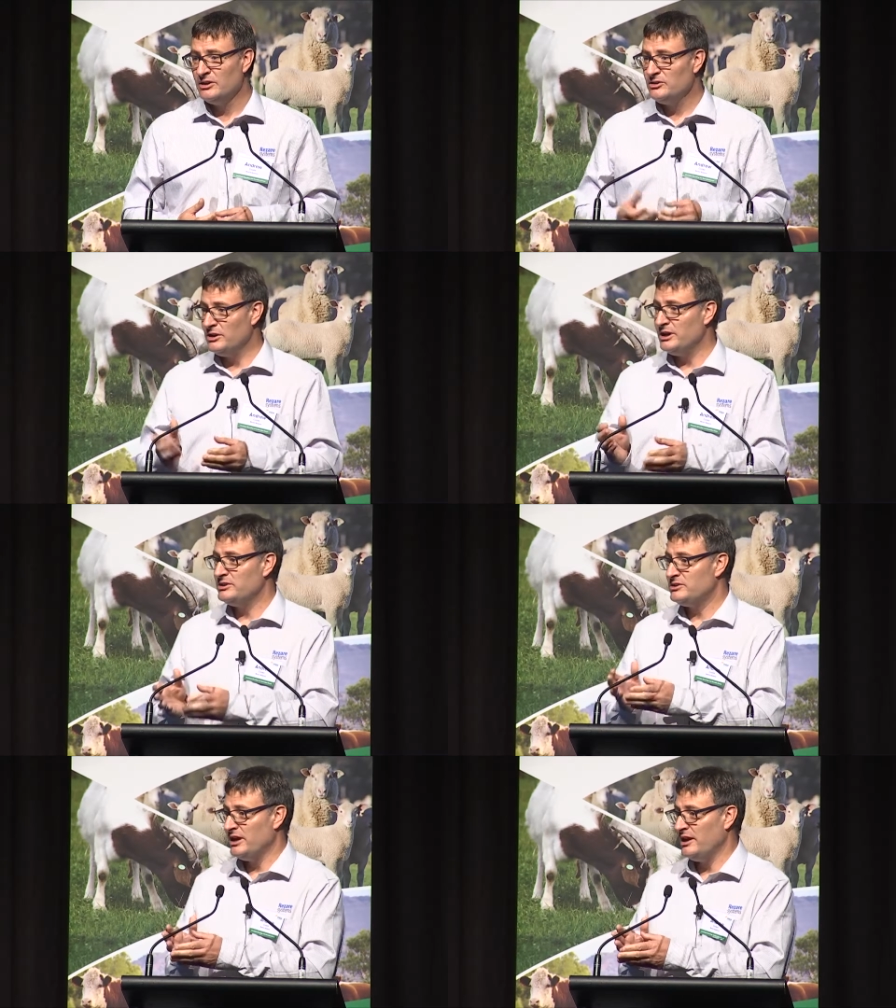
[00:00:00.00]
You
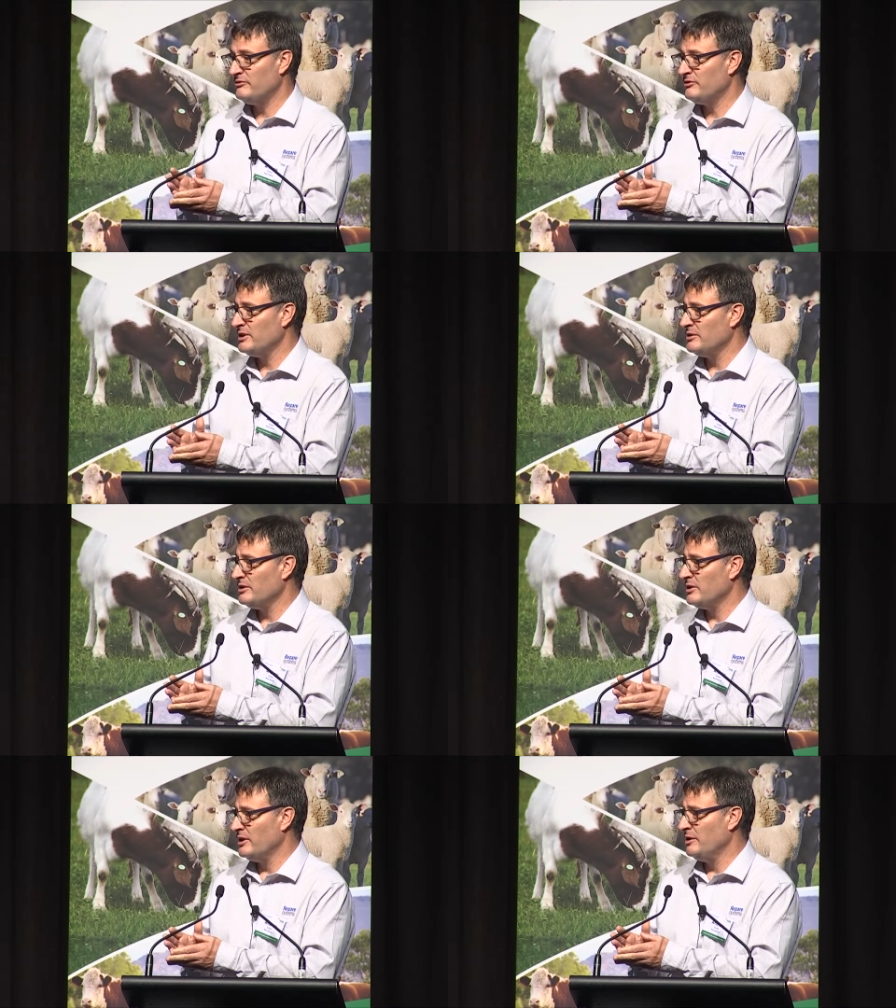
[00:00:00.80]
need to have the
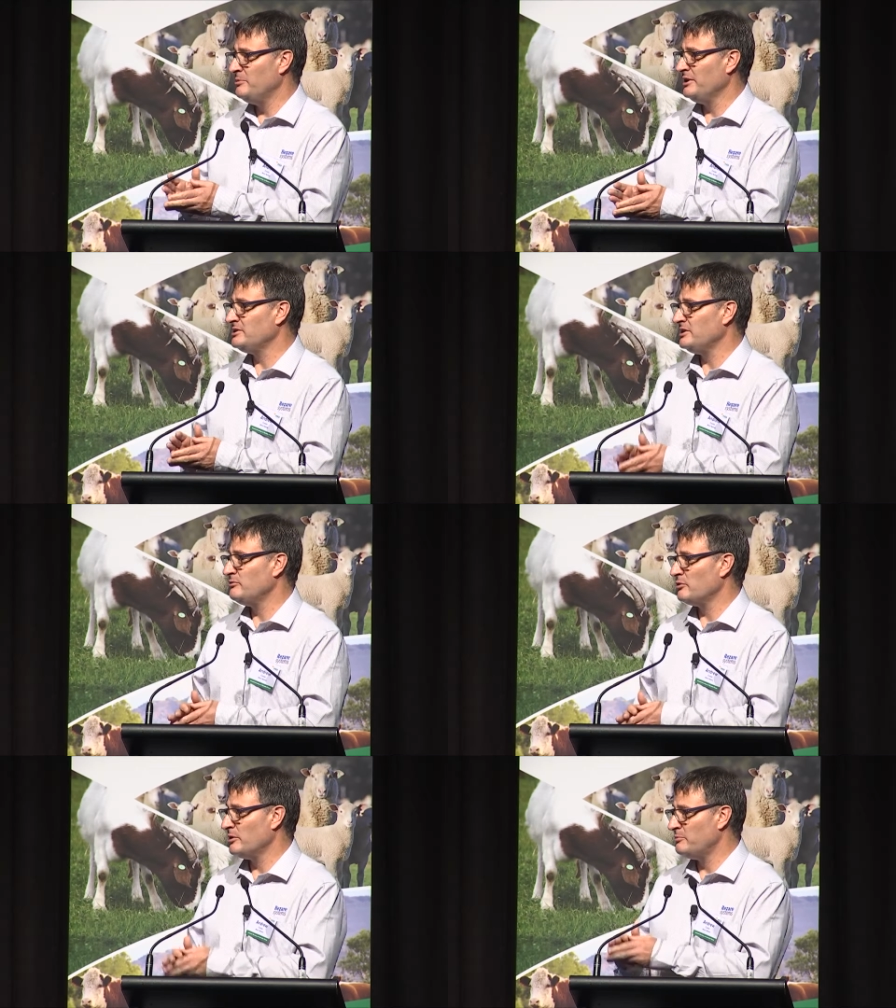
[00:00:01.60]
ability
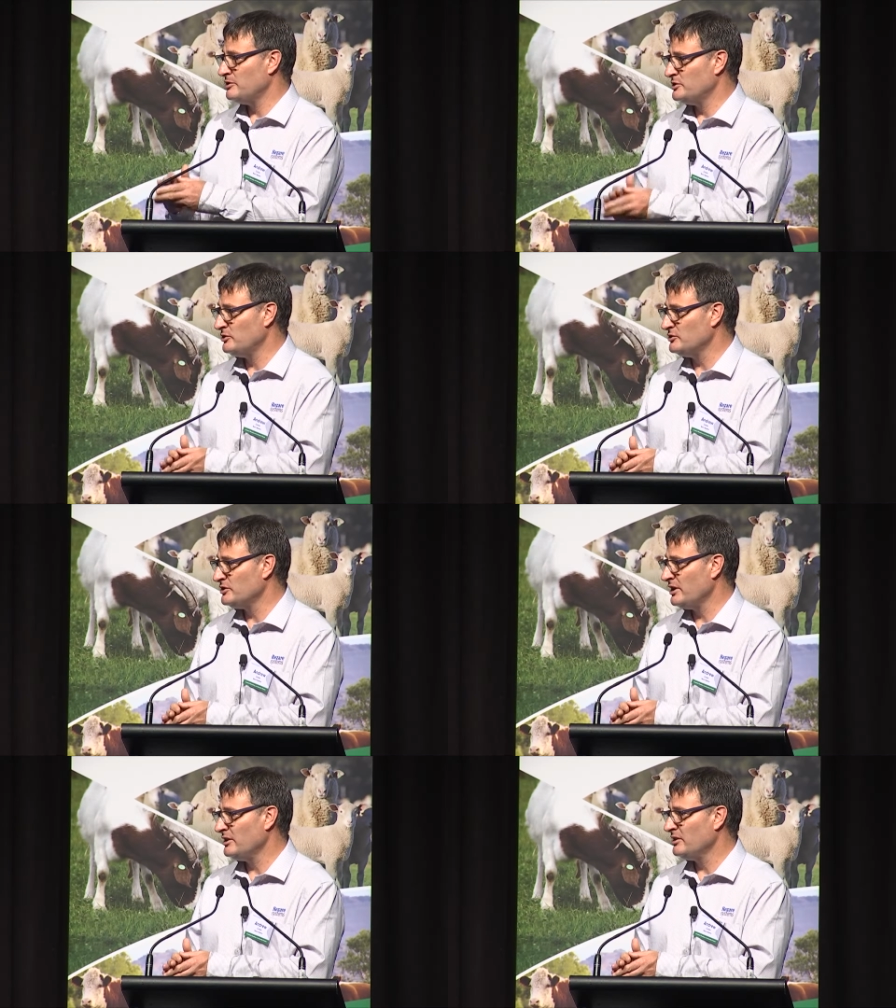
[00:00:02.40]
for a
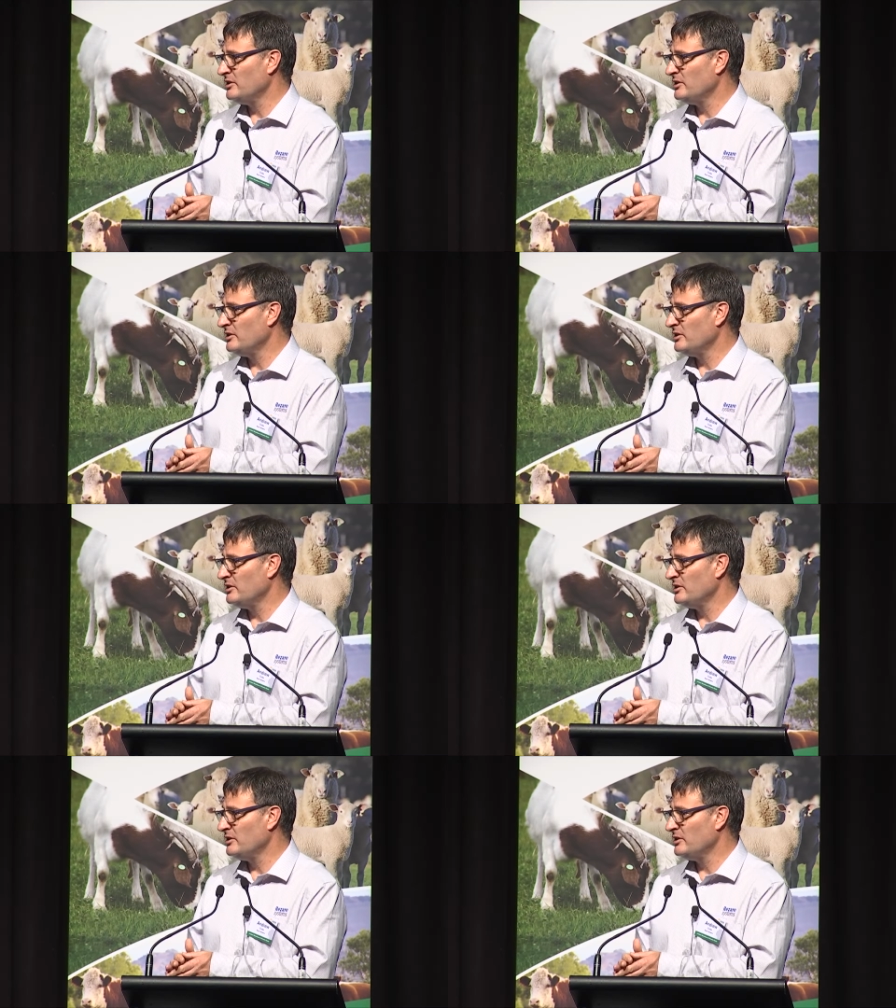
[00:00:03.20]
producer